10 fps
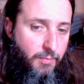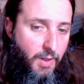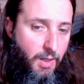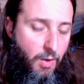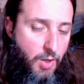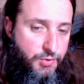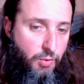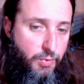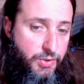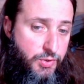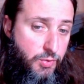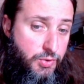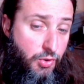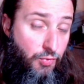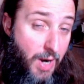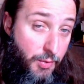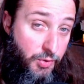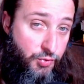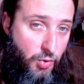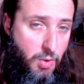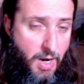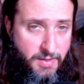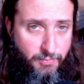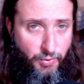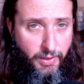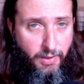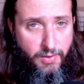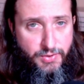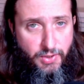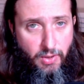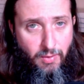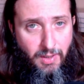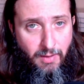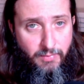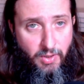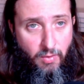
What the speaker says: Also reduced crowd control on the player, so